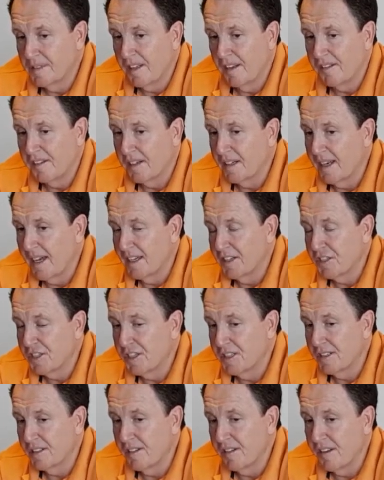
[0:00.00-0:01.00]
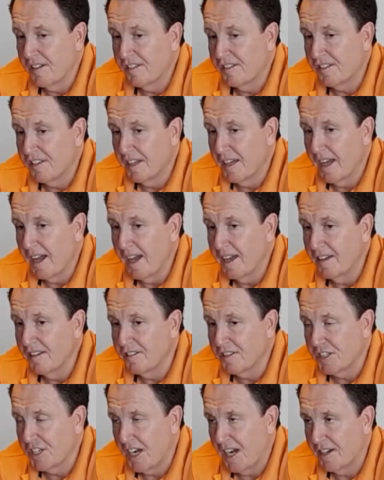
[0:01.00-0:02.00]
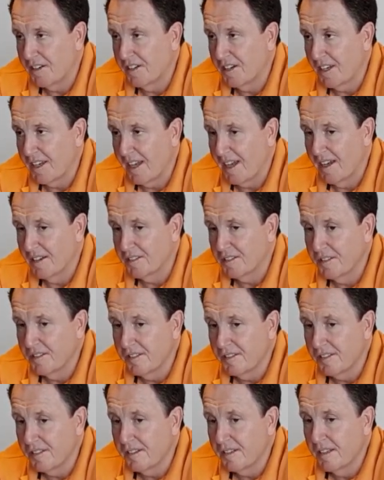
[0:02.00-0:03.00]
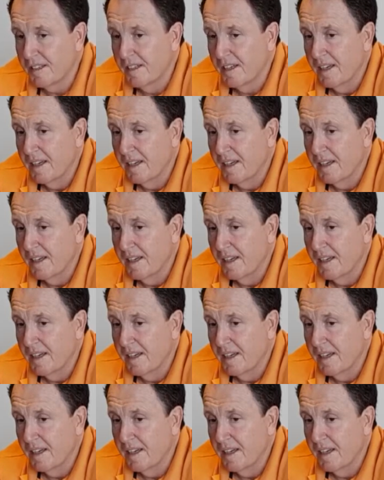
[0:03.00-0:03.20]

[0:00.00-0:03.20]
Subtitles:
designation CAs, Chartered Accountants.